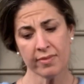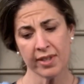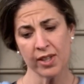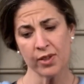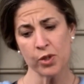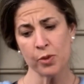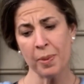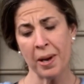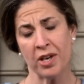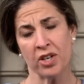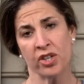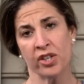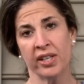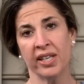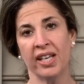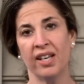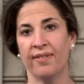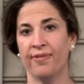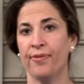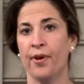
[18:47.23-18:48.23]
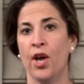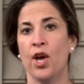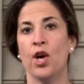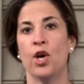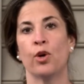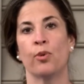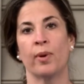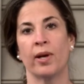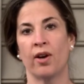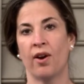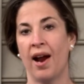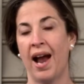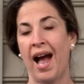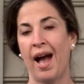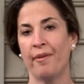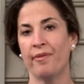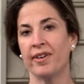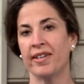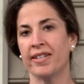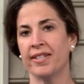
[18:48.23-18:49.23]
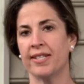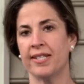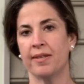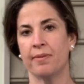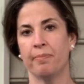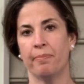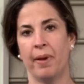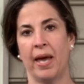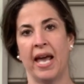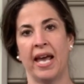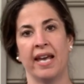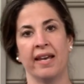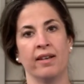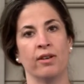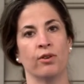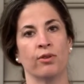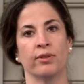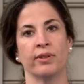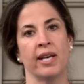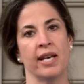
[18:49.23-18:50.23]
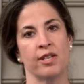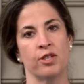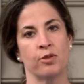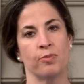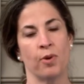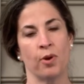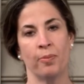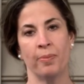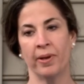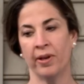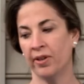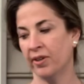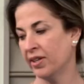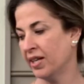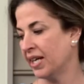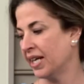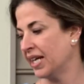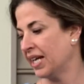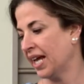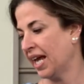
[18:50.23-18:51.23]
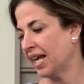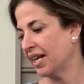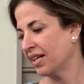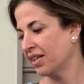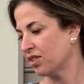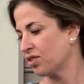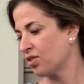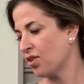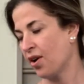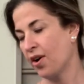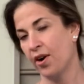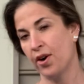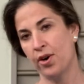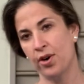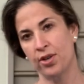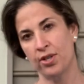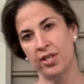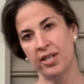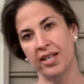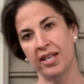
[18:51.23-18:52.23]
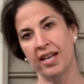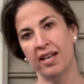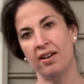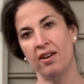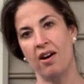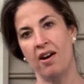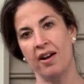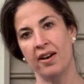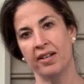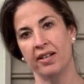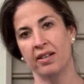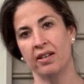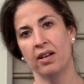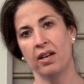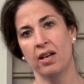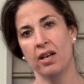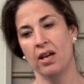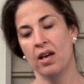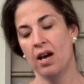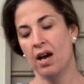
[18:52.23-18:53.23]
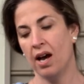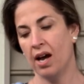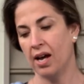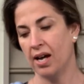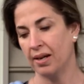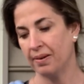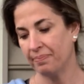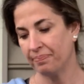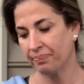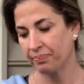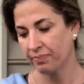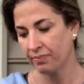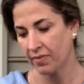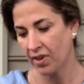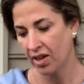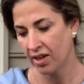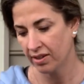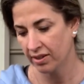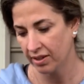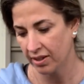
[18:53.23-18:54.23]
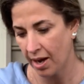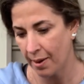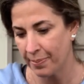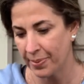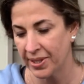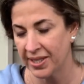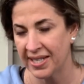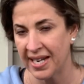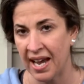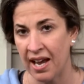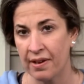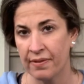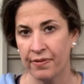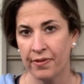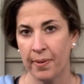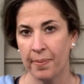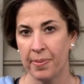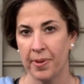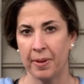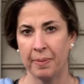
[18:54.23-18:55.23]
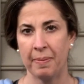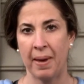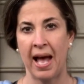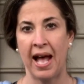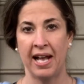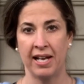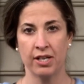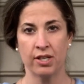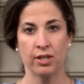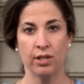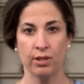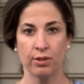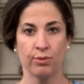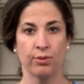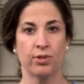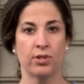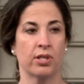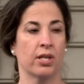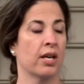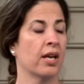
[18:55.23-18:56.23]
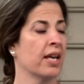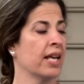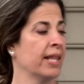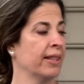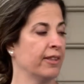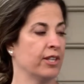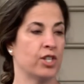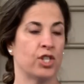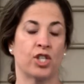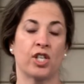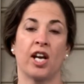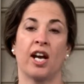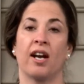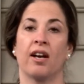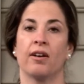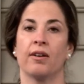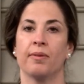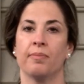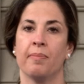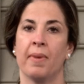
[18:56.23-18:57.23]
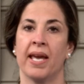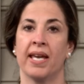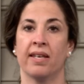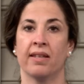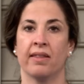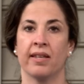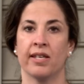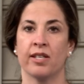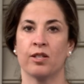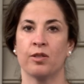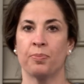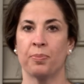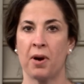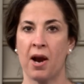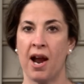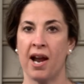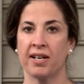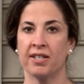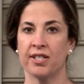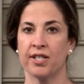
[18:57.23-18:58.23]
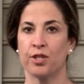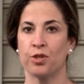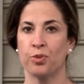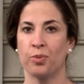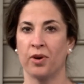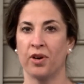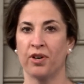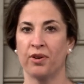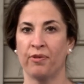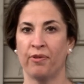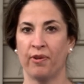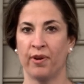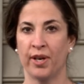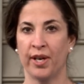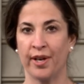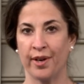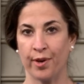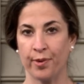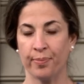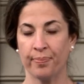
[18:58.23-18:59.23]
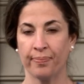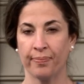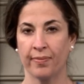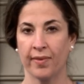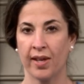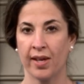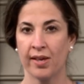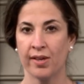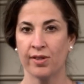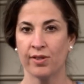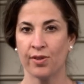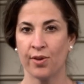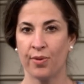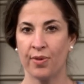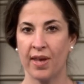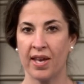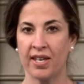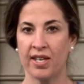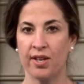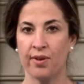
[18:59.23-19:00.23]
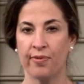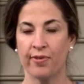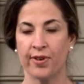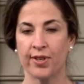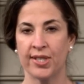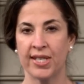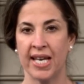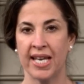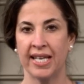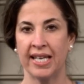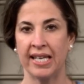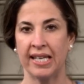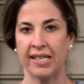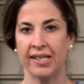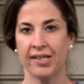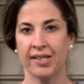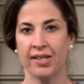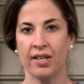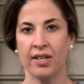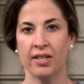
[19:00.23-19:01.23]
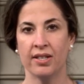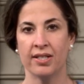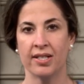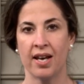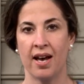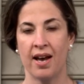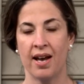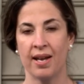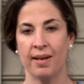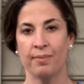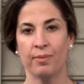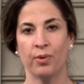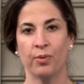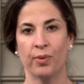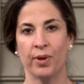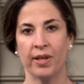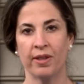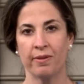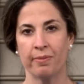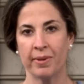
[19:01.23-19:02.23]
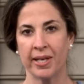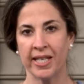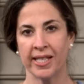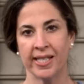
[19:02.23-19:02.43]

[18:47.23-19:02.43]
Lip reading: especially if we are having some pain or less mobility and it's harder to get on and up and down from the mat. Use the chair and make this practice work for you. So thank you for taking time with me